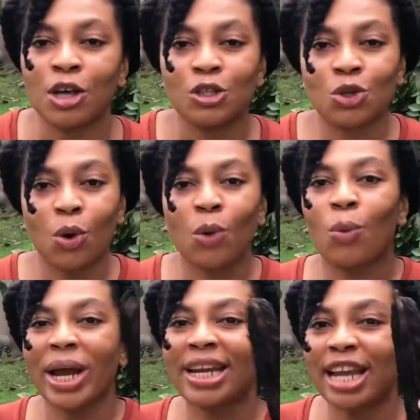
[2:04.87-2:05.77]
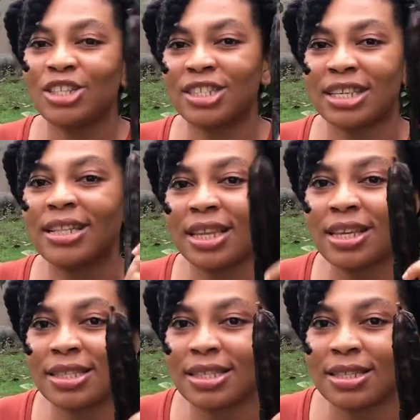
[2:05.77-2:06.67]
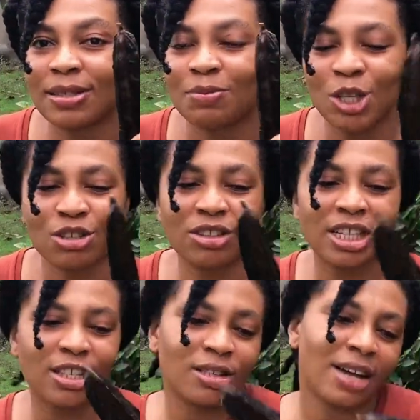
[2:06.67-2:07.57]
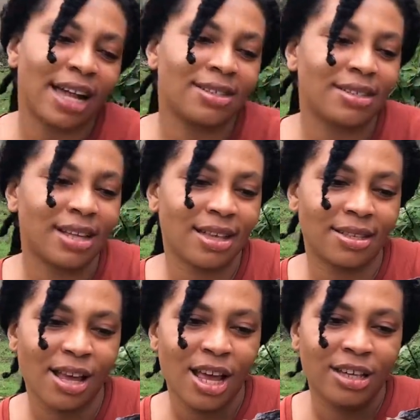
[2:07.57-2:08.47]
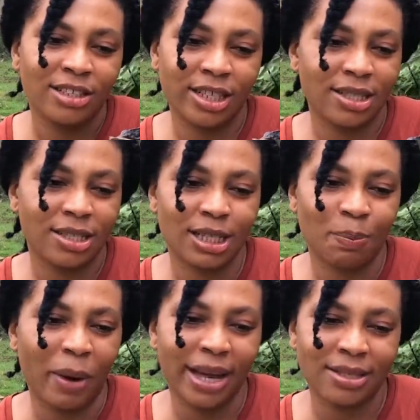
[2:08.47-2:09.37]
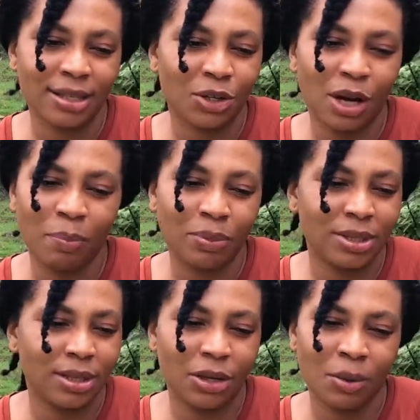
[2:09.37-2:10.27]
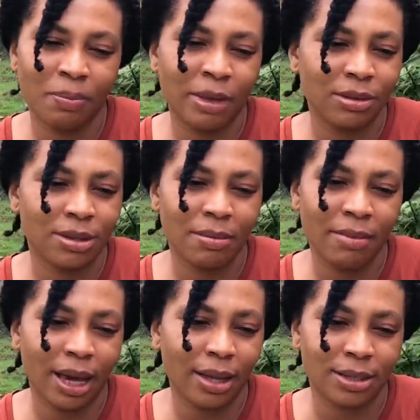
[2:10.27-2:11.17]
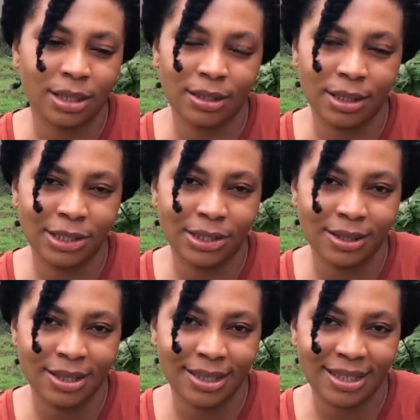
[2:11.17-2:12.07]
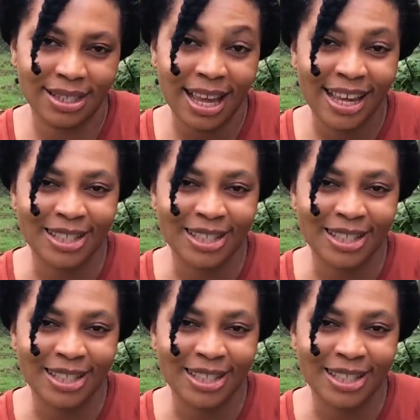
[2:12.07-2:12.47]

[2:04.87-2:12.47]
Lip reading: So when next you see this, don't just look at it as just a spice that you can put in your meal to make it delicious.